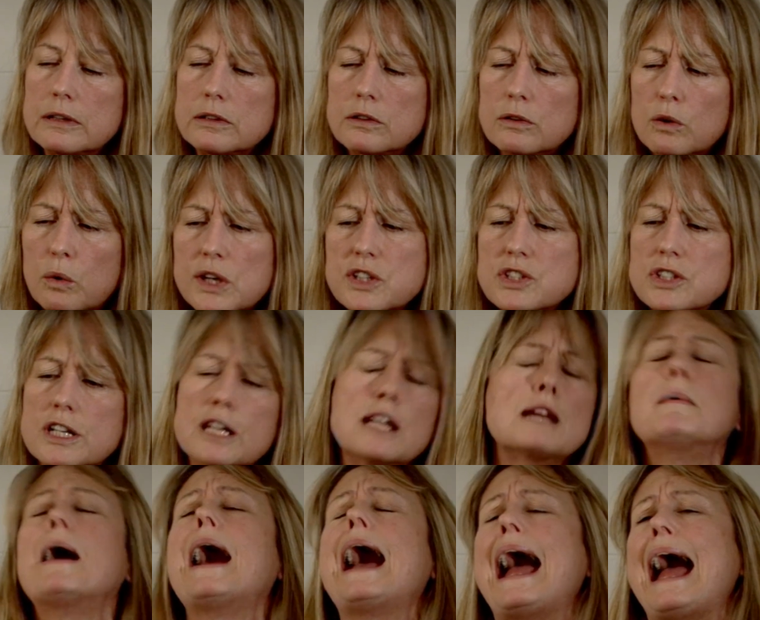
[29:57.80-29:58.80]
questioning
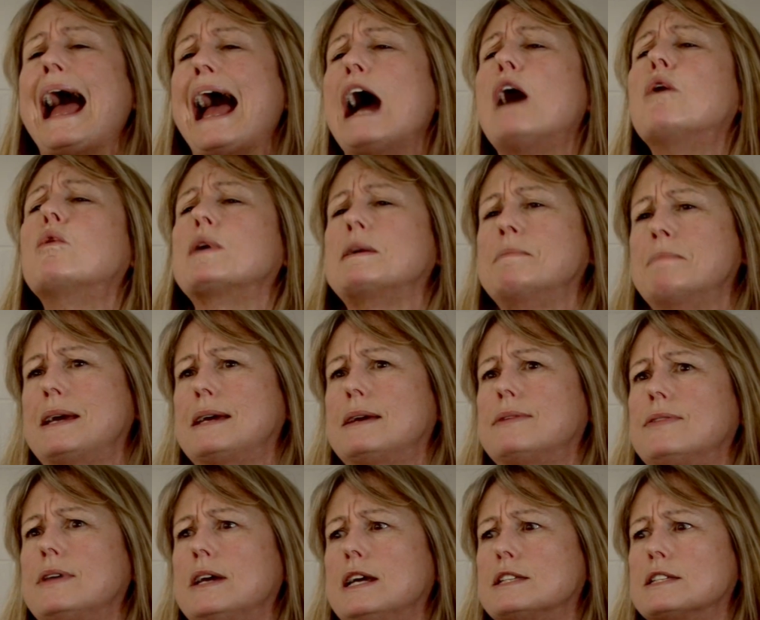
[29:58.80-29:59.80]
about how we make
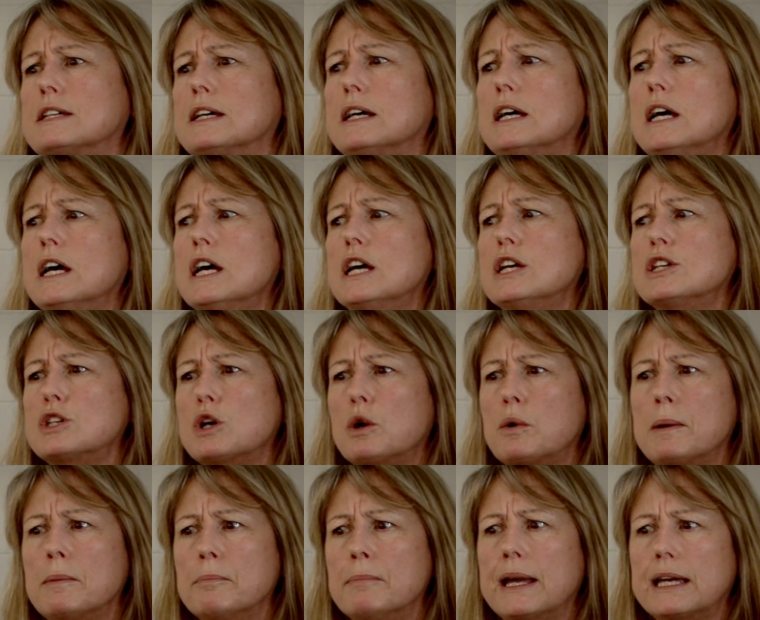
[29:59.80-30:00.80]
theatre.
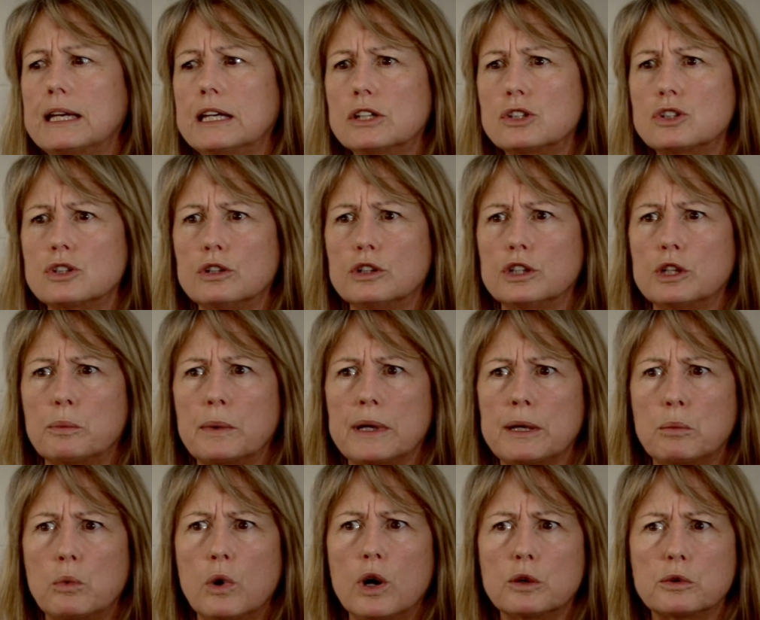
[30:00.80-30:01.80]
So making sure that we
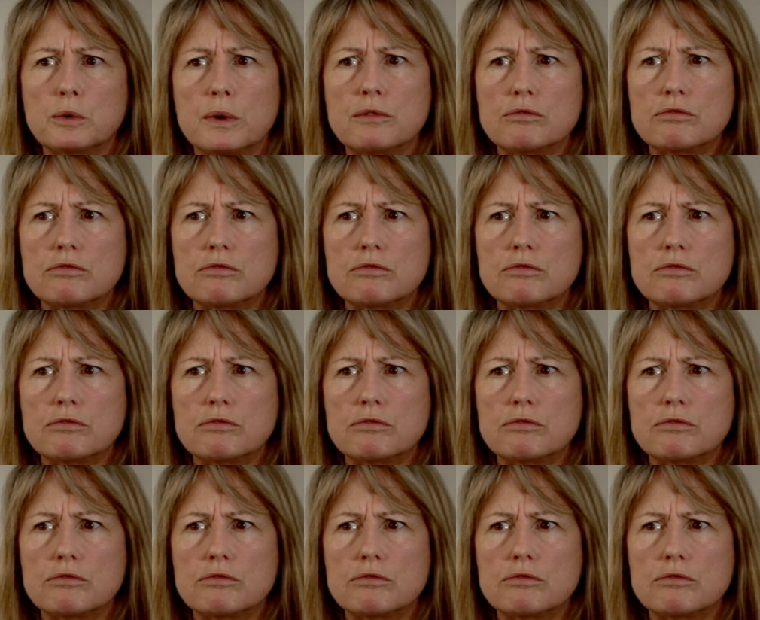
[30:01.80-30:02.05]
work with